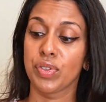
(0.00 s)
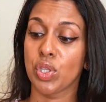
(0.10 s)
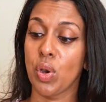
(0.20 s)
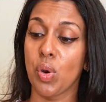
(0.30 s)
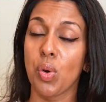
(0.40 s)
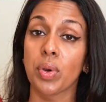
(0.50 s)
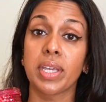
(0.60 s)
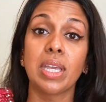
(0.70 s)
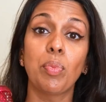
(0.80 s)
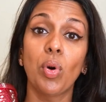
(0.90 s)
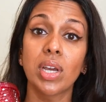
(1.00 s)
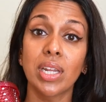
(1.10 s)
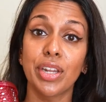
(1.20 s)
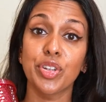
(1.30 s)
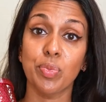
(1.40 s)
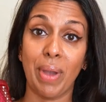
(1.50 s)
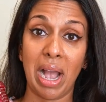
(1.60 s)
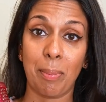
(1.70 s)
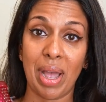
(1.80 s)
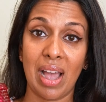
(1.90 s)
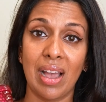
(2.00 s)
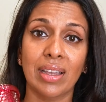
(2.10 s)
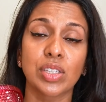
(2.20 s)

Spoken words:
So keep one in your backpack.